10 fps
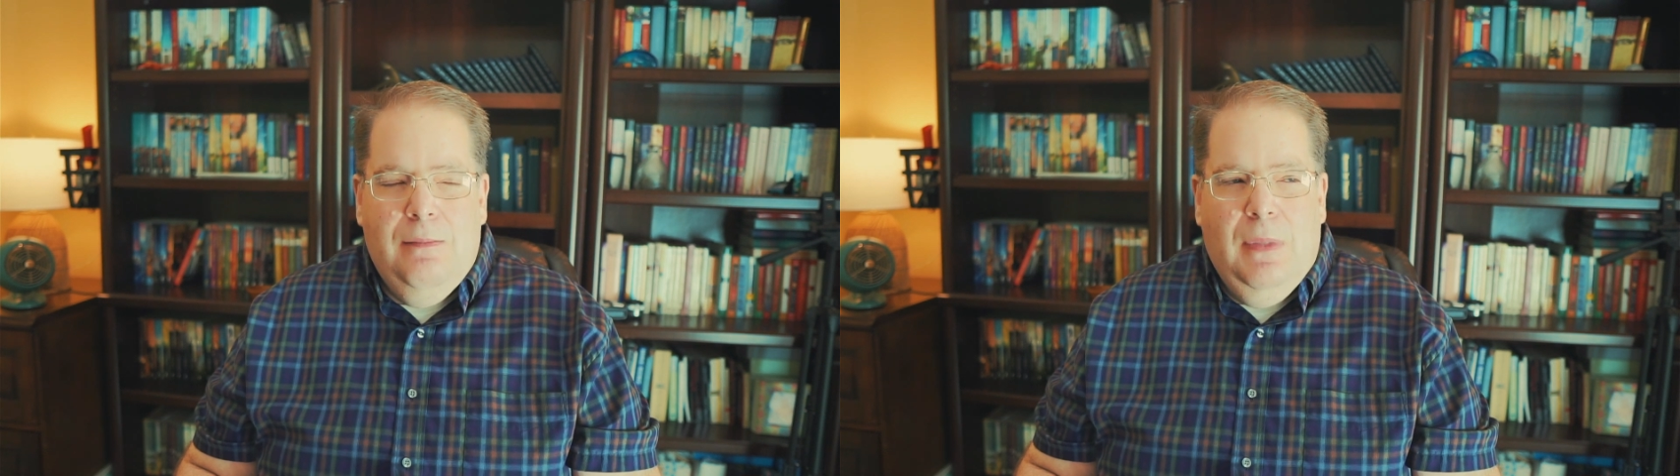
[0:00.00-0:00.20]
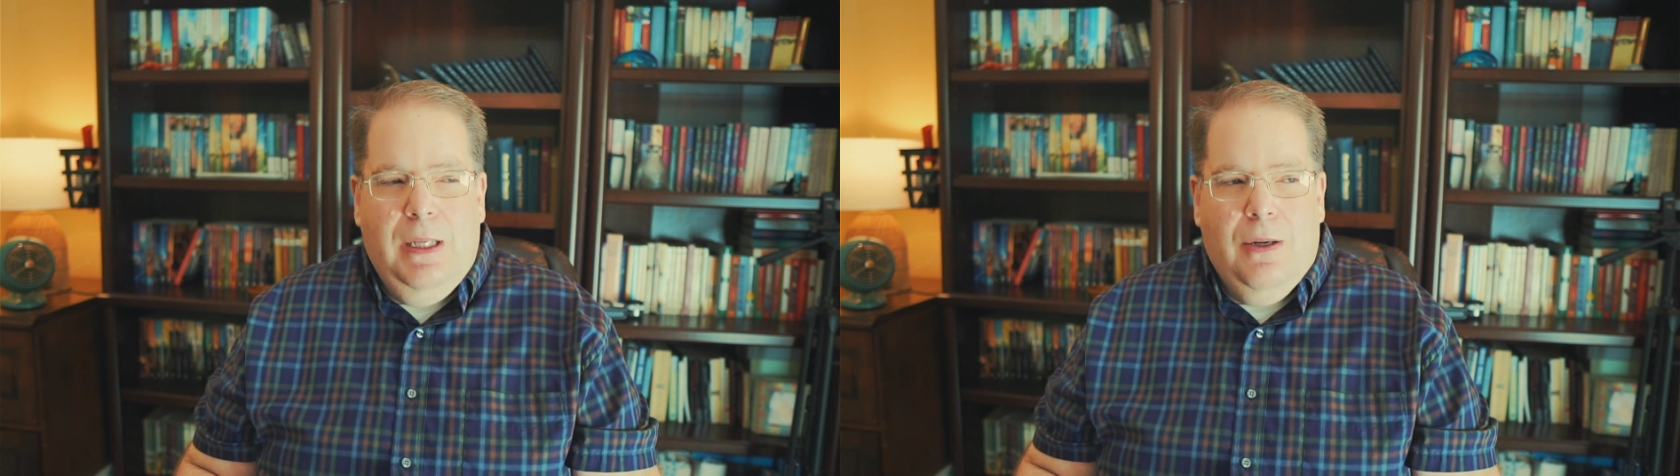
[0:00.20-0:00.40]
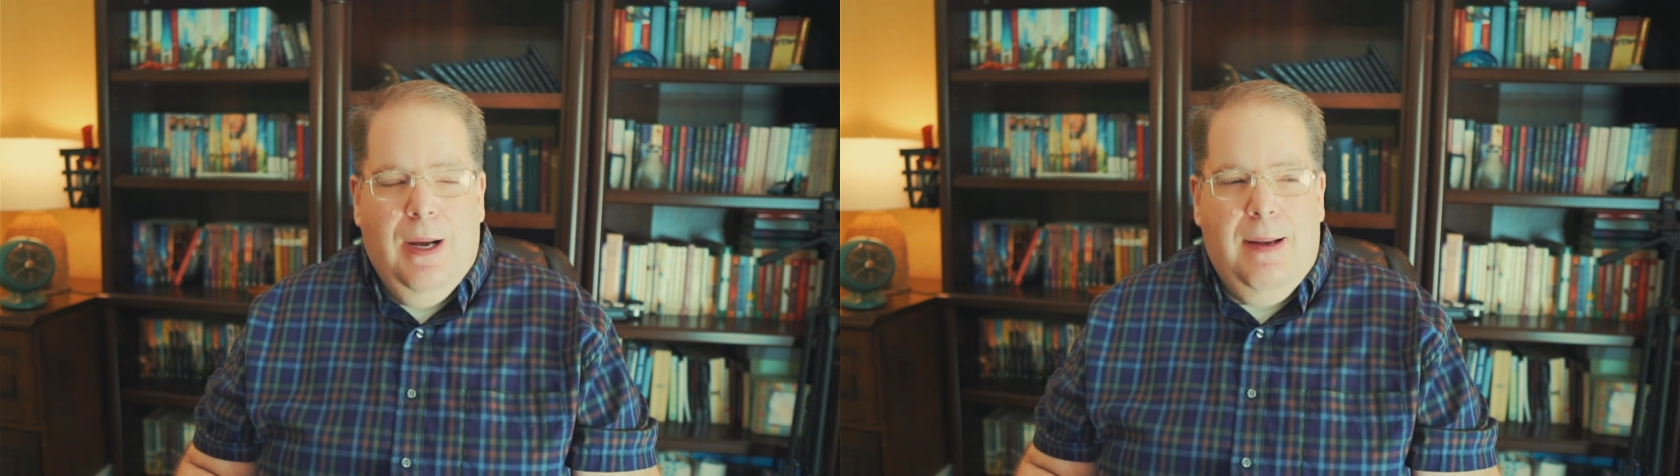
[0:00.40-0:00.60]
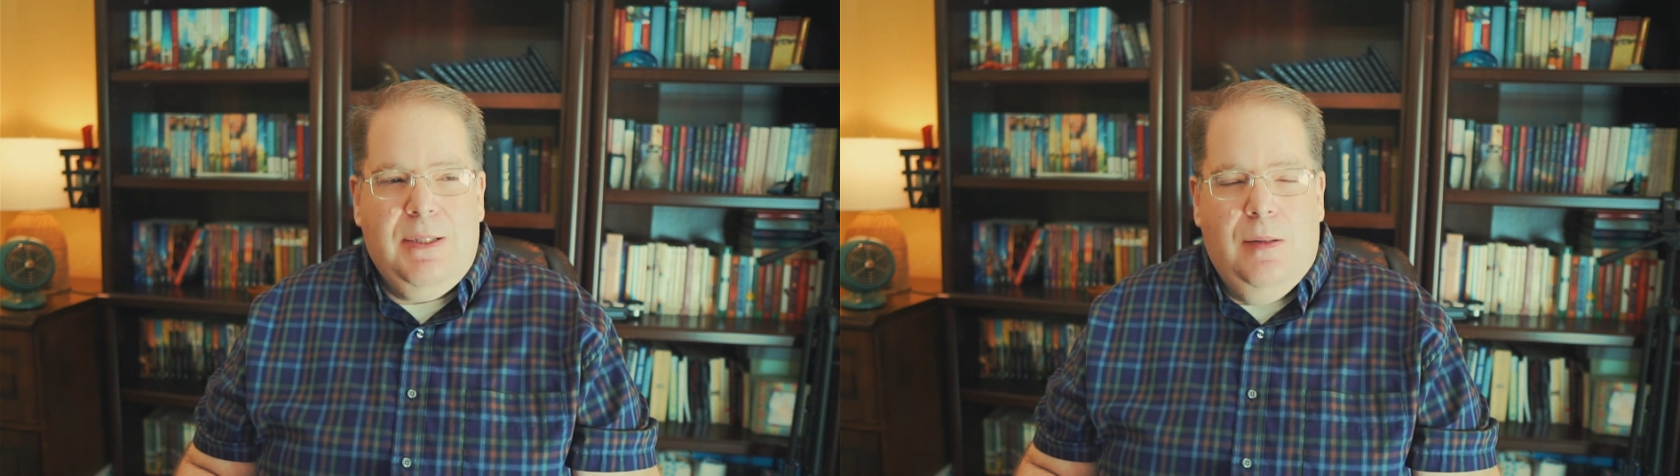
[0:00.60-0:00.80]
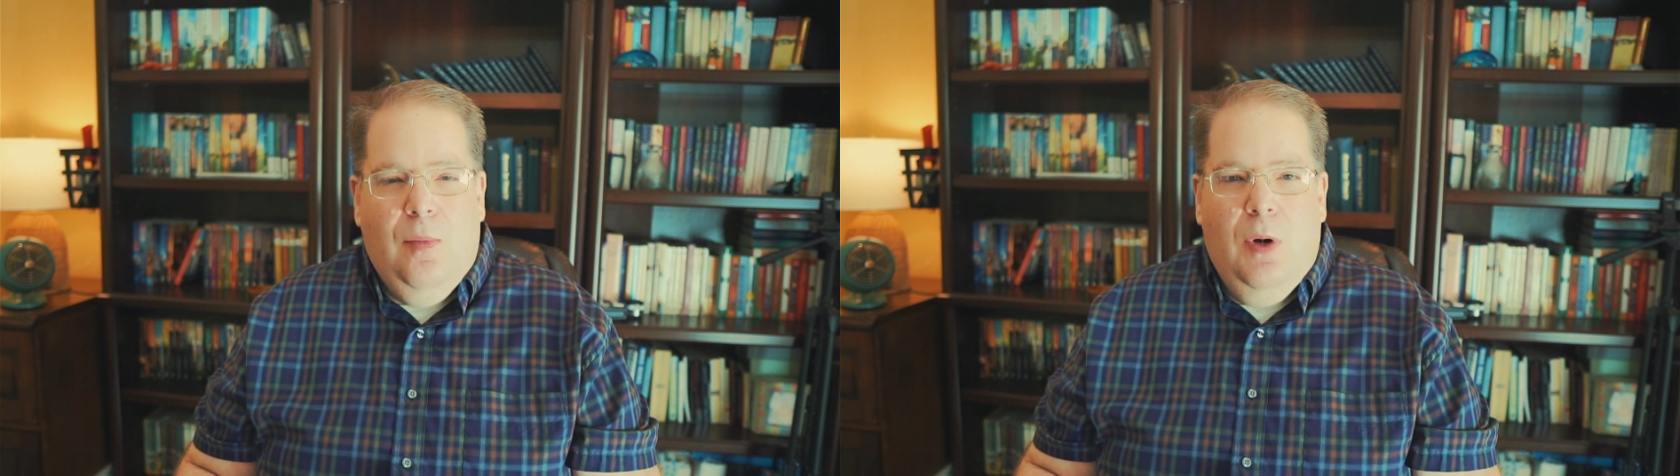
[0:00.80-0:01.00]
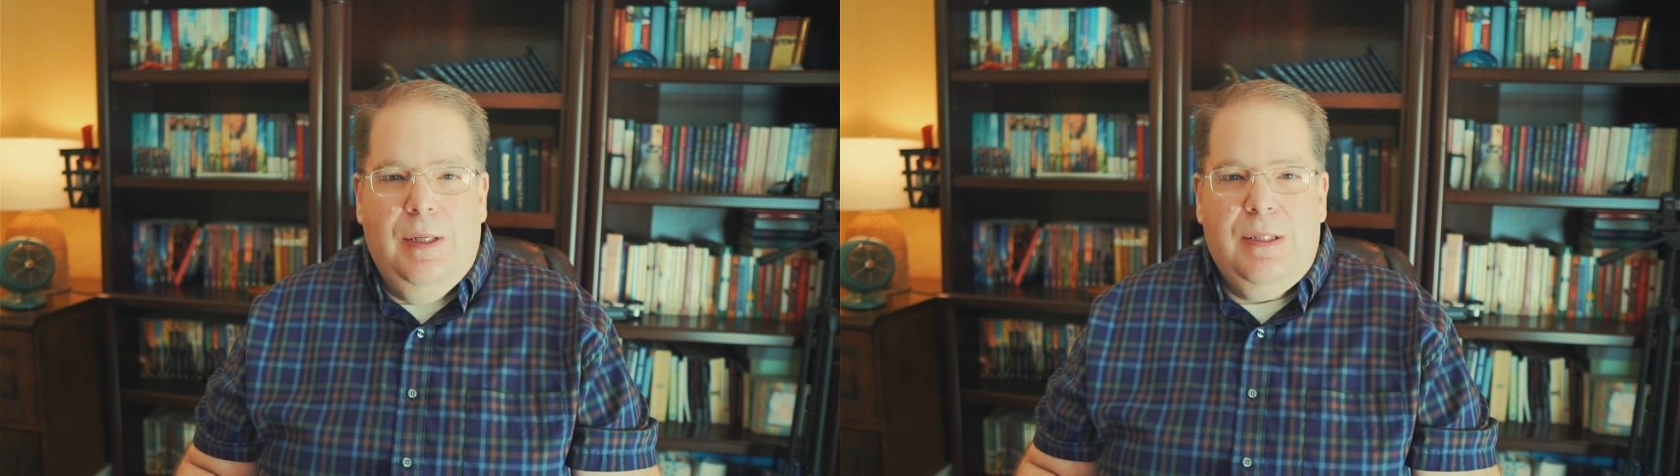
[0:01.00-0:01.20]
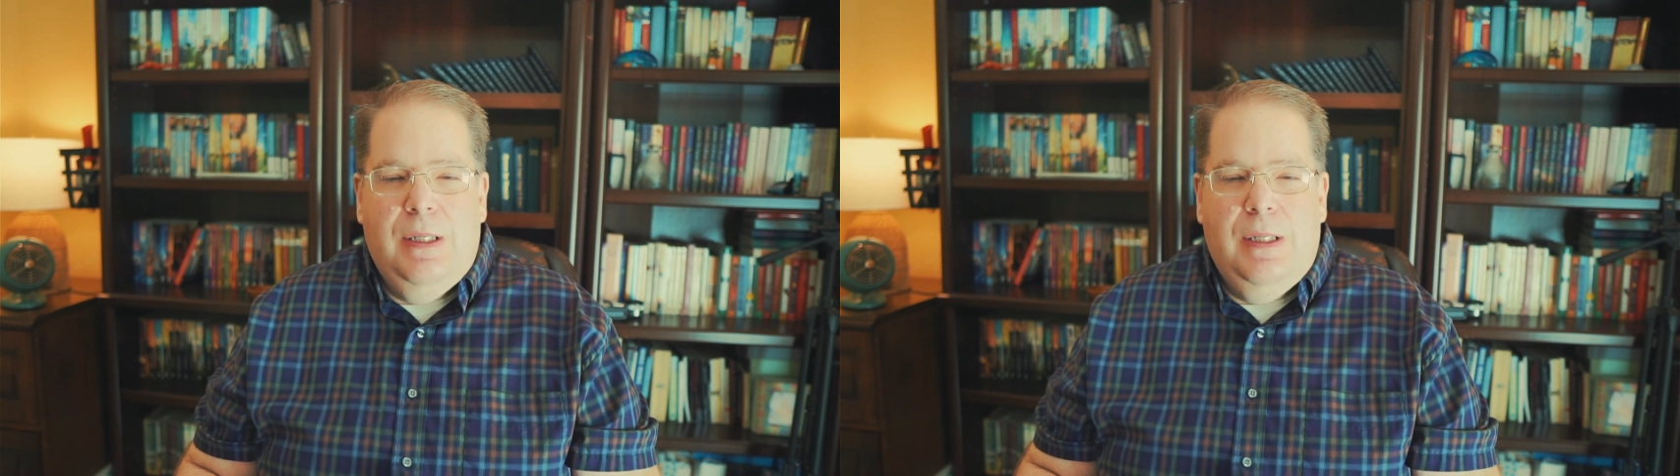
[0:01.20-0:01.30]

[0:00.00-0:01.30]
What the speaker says: But here Absalom was,